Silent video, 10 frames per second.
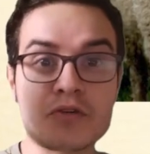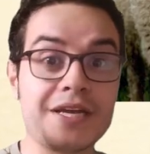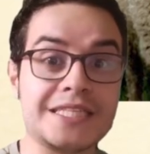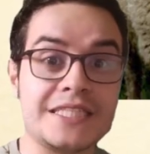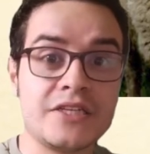
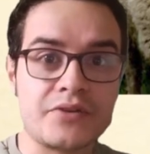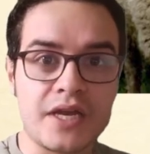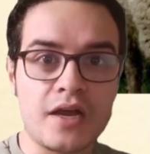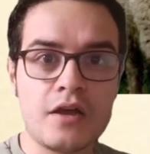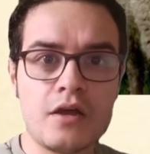
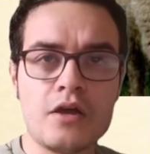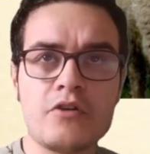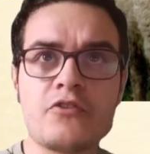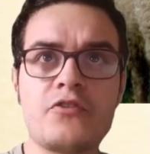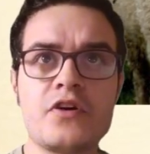criteria,
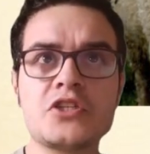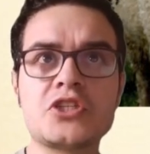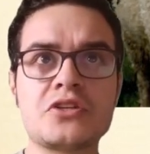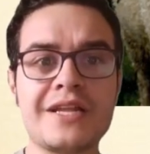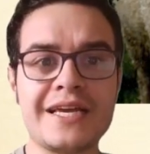
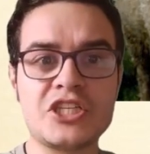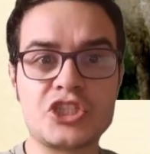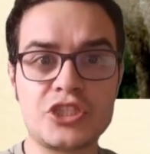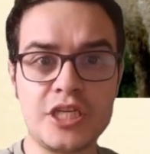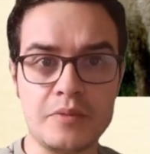function like
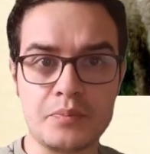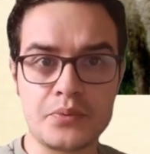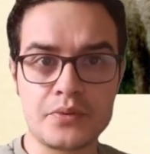sheep,